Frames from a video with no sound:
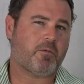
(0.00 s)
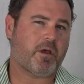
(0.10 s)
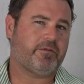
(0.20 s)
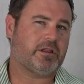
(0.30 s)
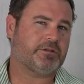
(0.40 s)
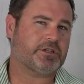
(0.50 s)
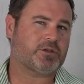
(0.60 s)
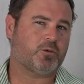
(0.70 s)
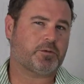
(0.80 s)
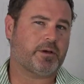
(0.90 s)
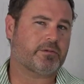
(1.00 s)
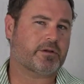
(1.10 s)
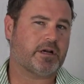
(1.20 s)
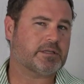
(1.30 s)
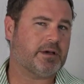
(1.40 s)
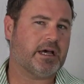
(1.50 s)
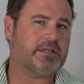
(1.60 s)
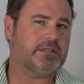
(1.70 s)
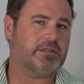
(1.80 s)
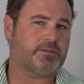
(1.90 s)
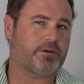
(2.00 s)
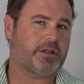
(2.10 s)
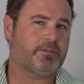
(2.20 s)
everything we just talked about with gross margins is pretty